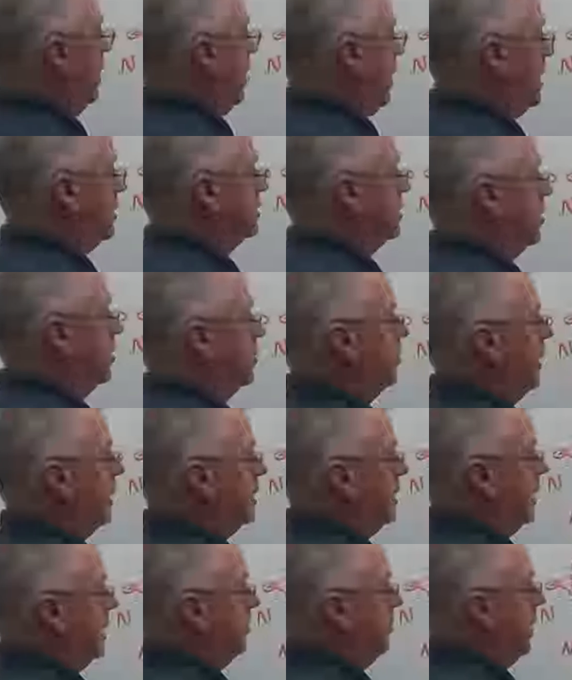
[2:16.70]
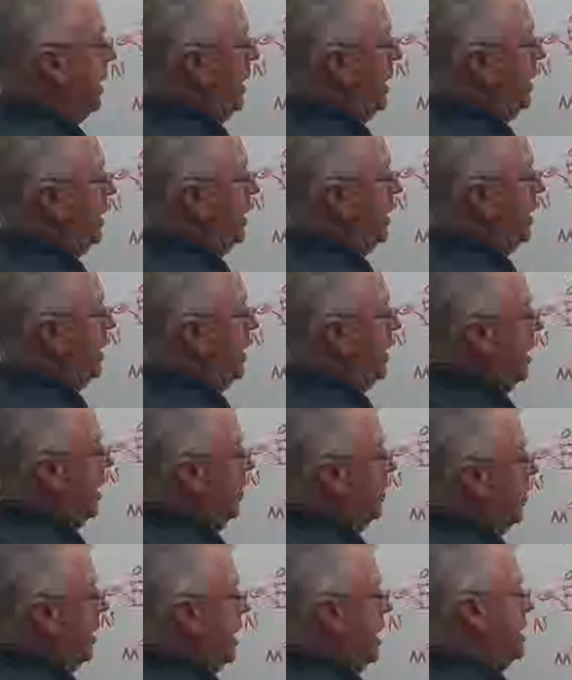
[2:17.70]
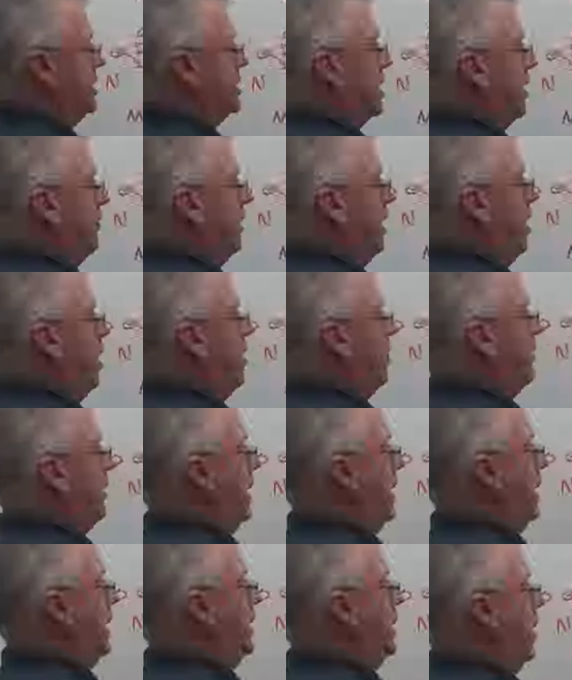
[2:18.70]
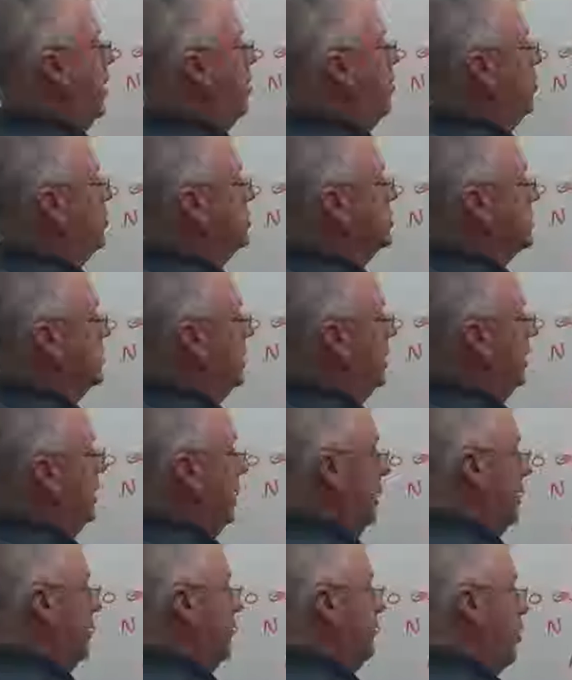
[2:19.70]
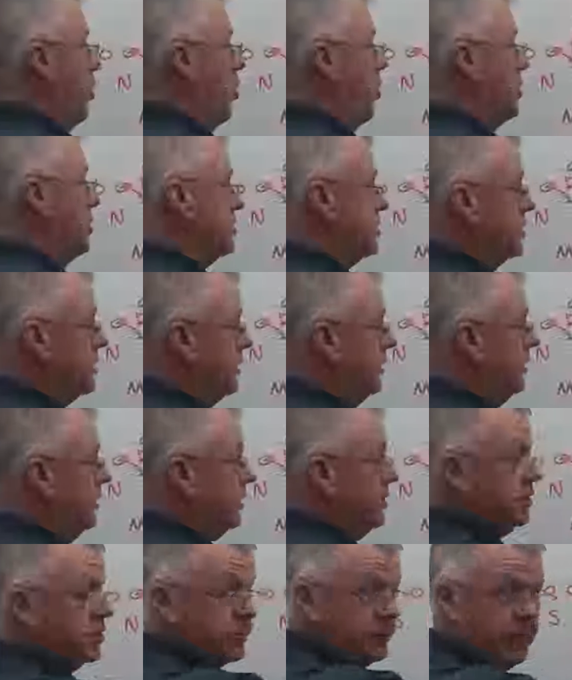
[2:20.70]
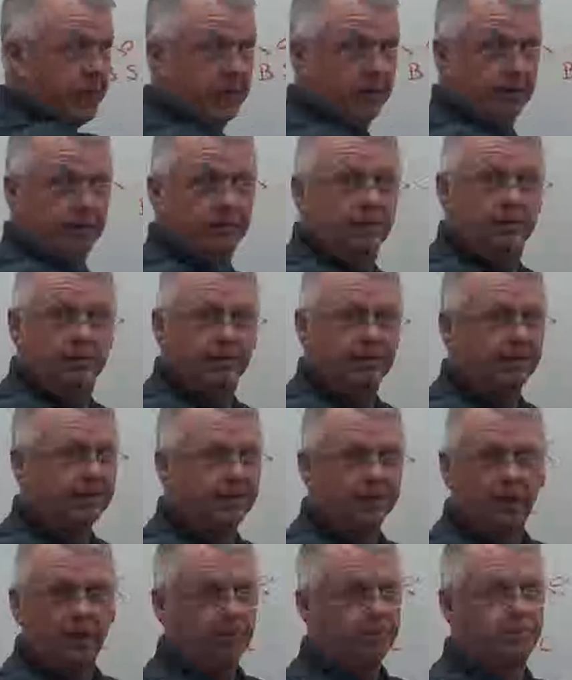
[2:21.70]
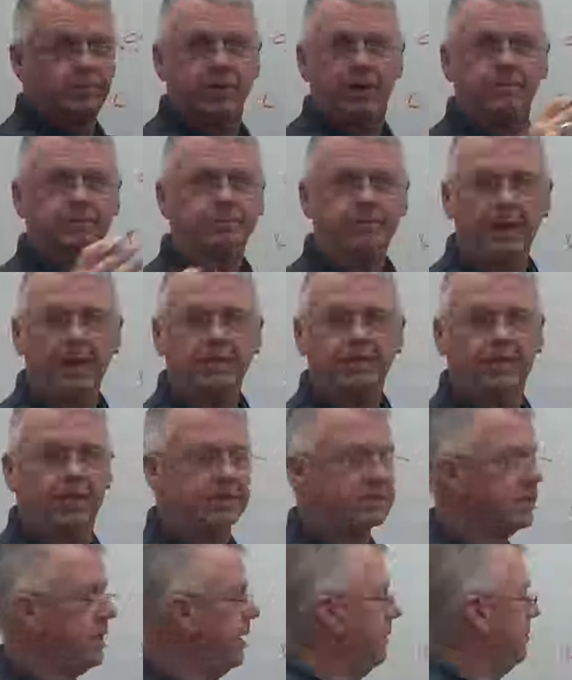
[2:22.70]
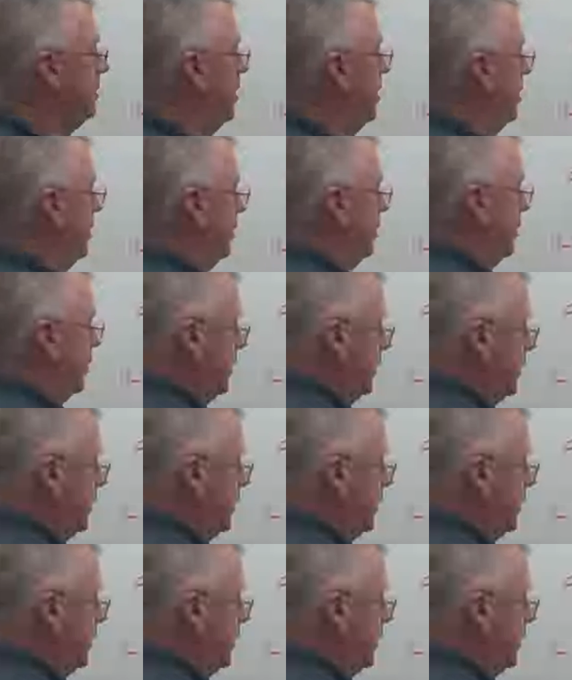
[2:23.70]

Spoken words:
and I'll talk about that in a minute. But he's coming off, and he knows force, spill, comes back to that same deal.